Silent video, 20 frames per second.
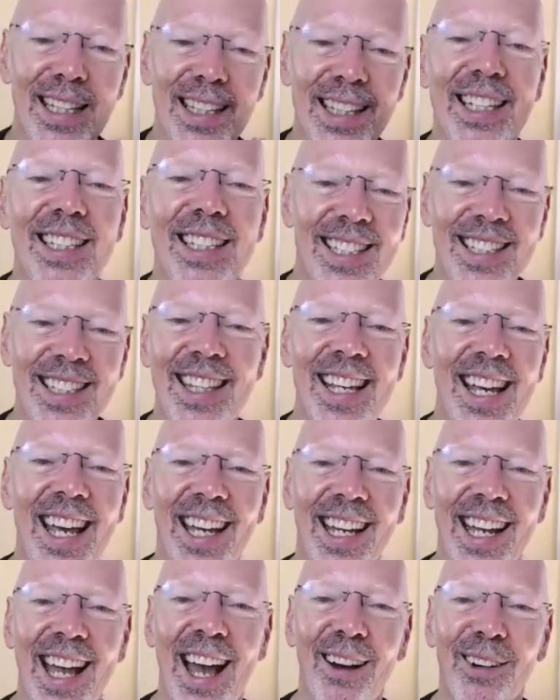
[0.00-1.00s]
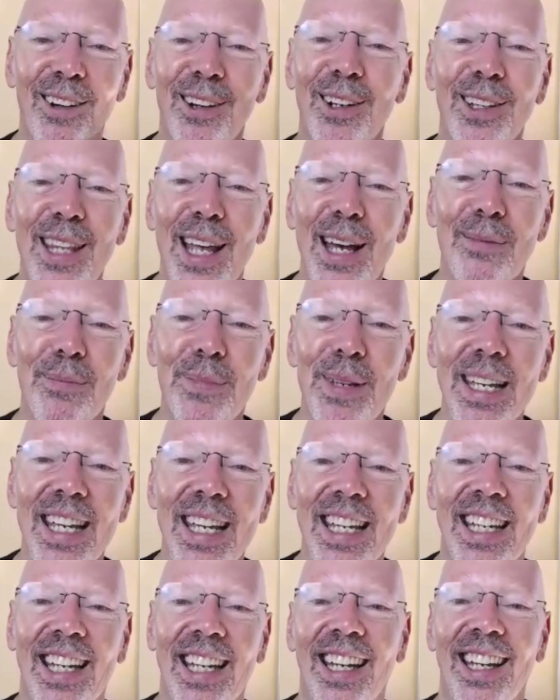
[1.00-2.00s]
this thing? How could that
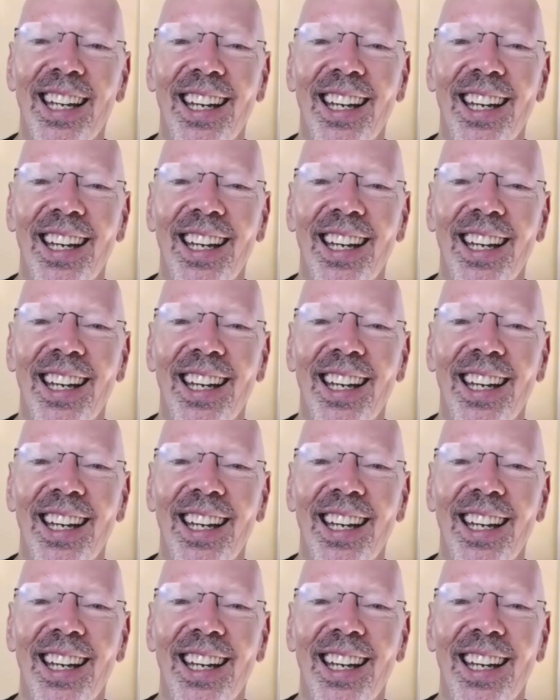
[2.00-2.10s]
be?